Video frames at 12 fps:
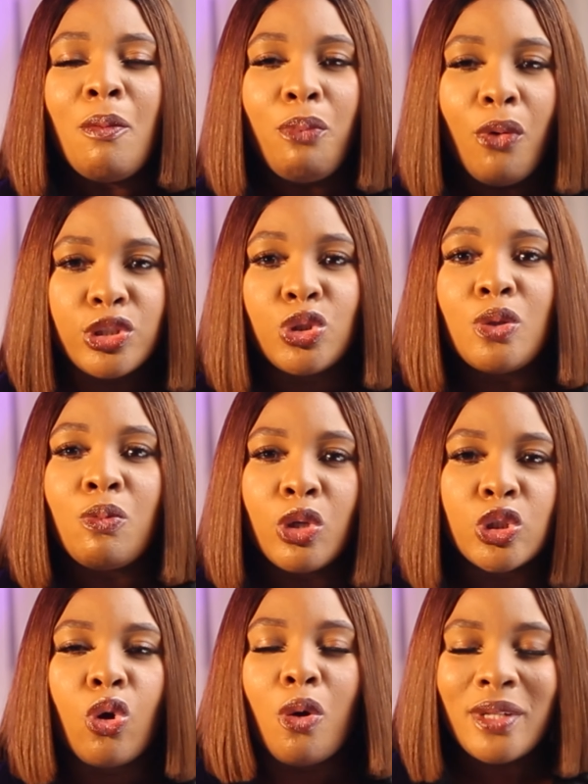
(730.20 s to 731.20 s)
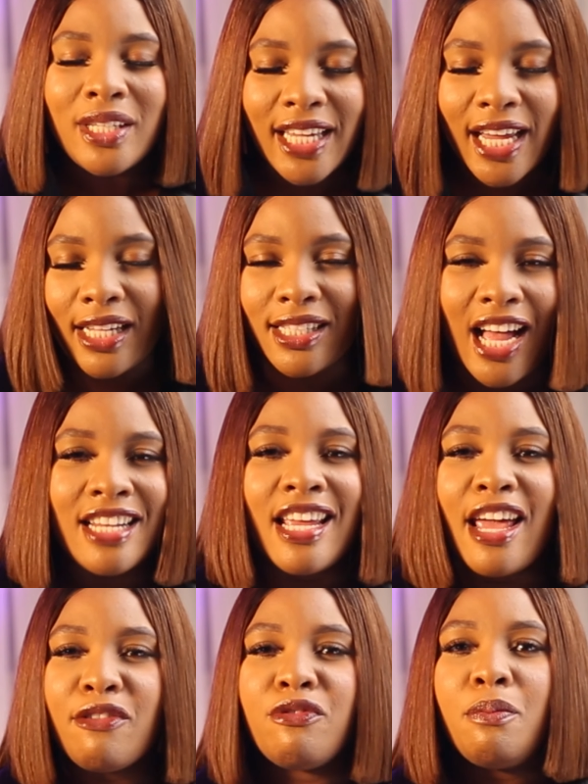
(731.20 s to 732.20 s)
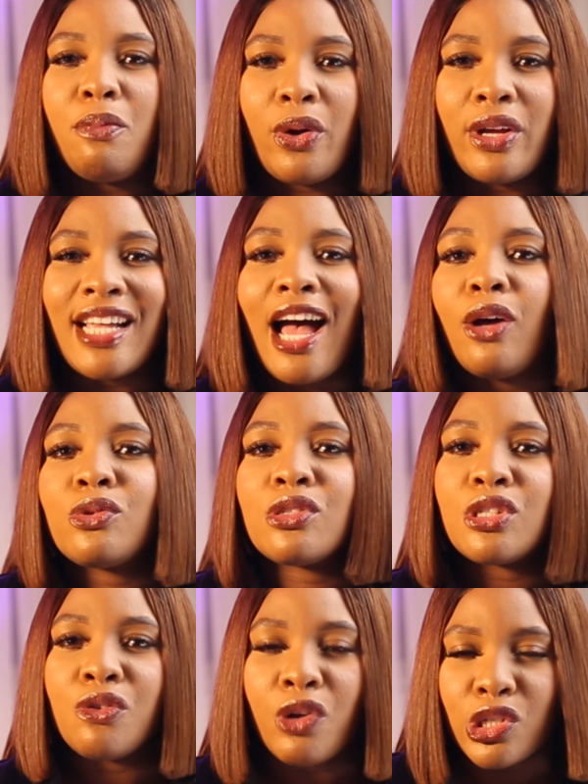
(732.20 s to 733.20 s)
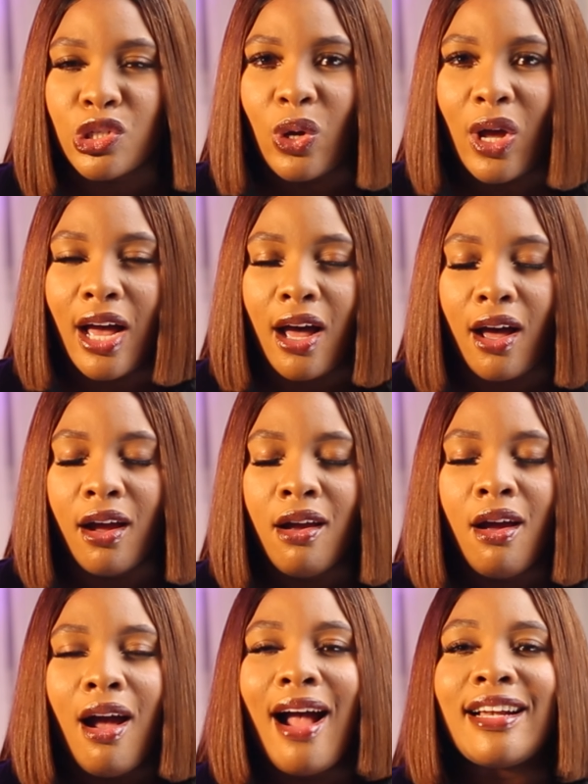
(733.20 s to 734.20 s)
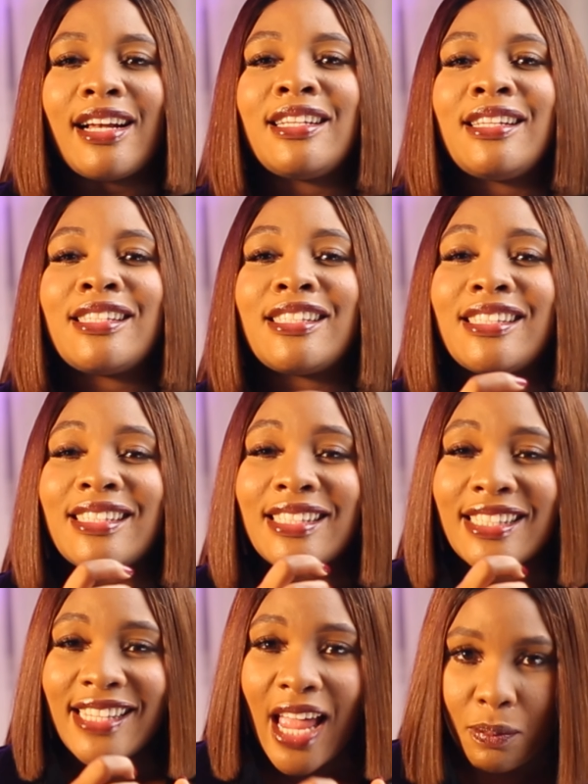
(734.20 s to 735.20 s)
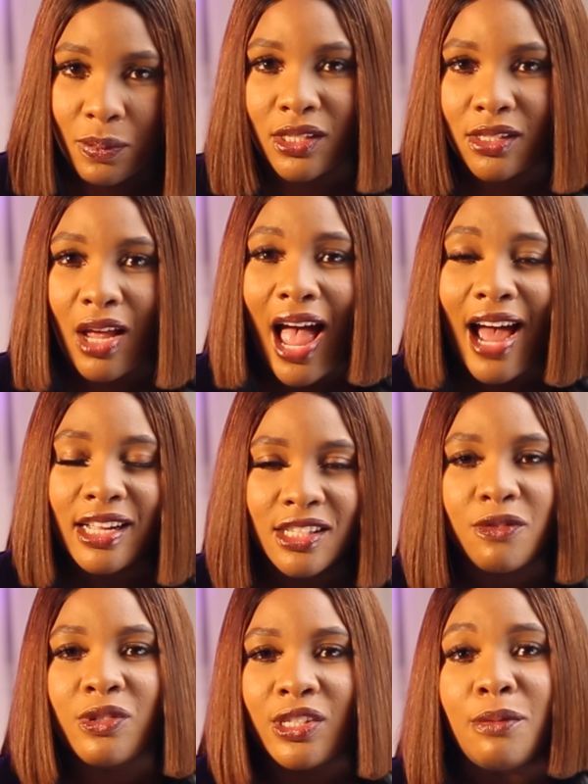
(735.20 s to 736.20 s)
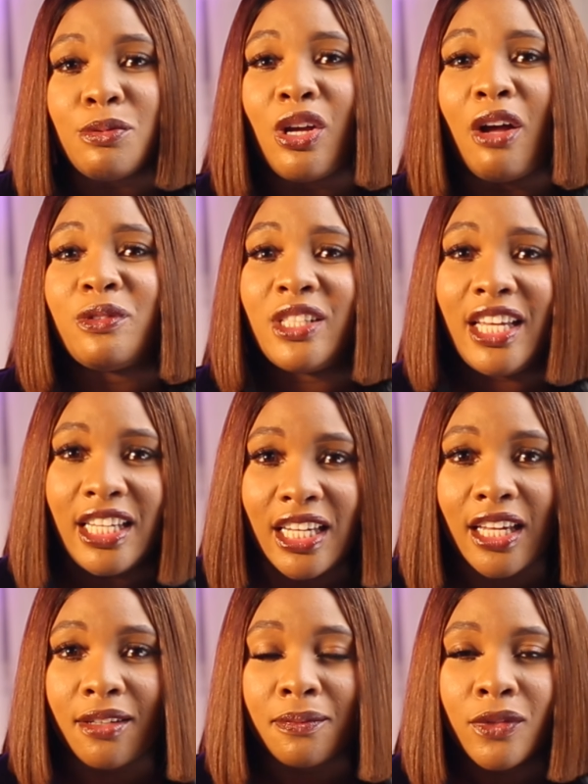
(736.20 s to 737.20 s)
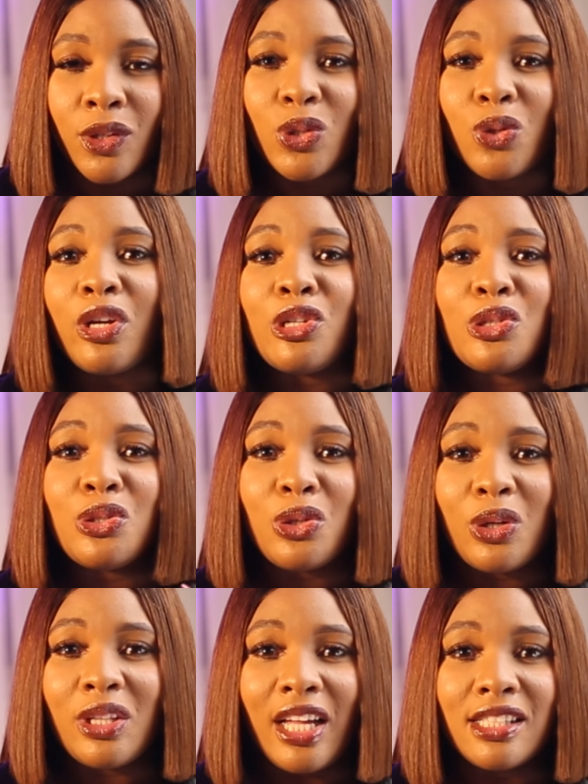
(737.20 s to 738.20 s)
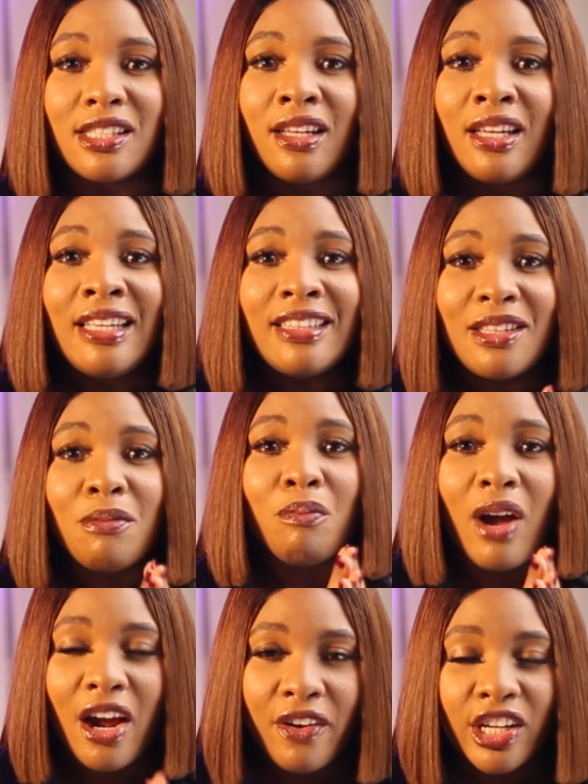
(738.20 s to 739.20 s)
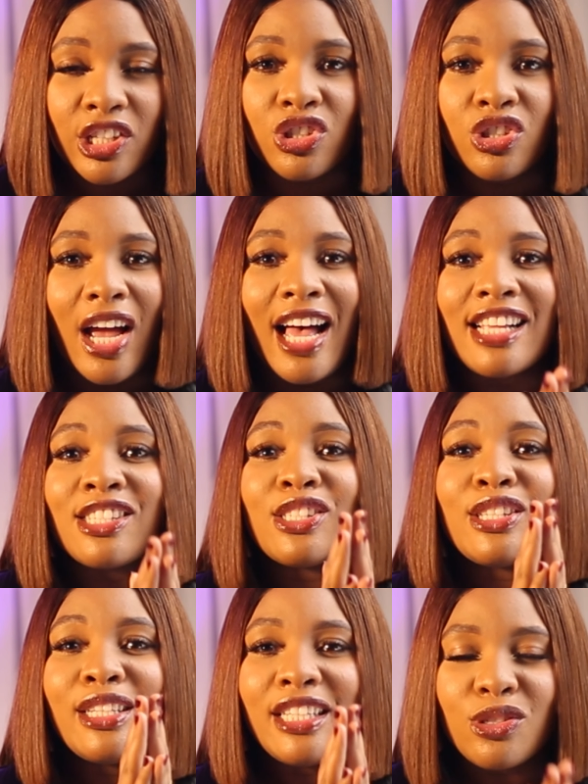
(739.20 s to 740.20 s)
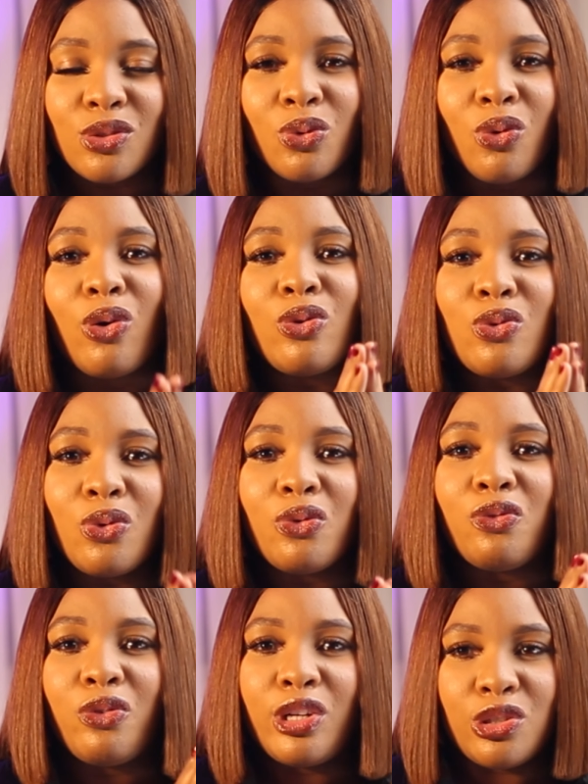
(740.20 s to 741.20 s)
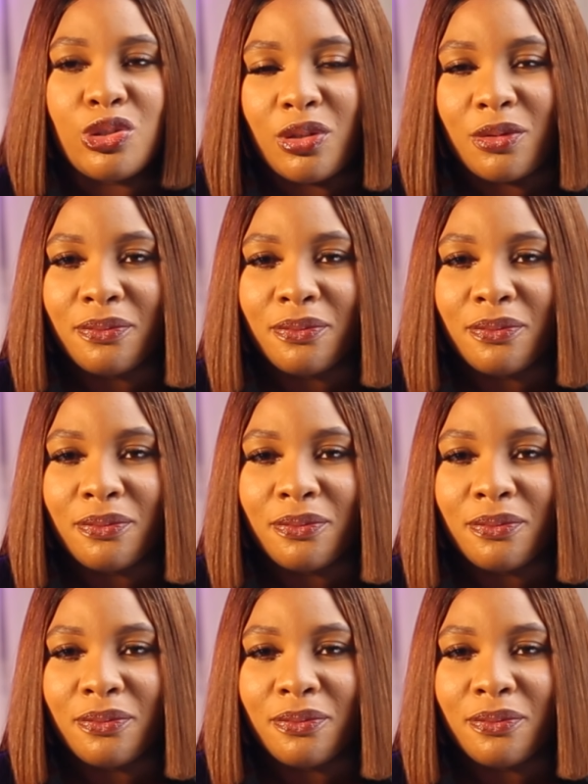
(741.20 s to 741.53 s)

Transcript: But you must communicate at every point how serious you are and the active steps you have taken to ensure that the marriage has little or no friction